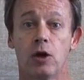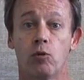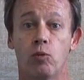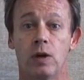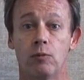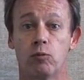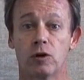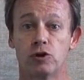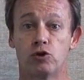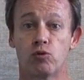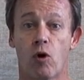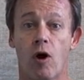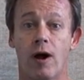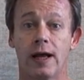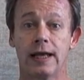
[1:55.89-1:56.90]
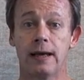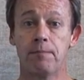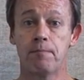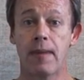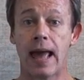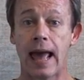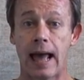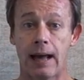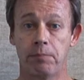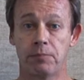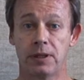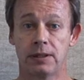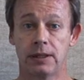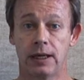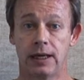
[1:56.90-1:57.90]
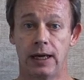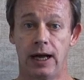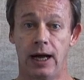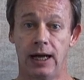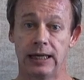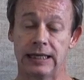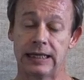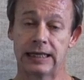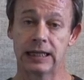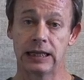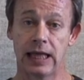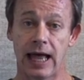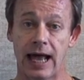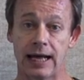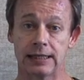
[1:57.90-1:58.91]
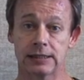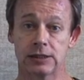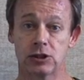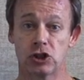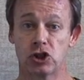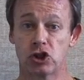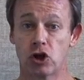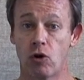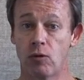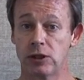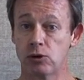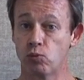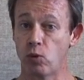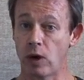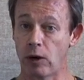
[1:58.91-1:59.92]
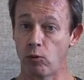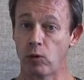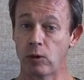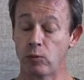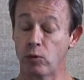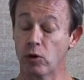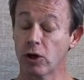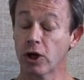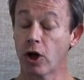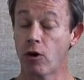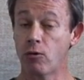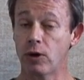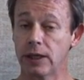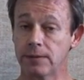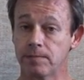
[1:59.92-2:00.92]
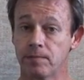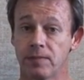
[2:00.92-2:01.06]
We were drawing a map in class to show us where we were going.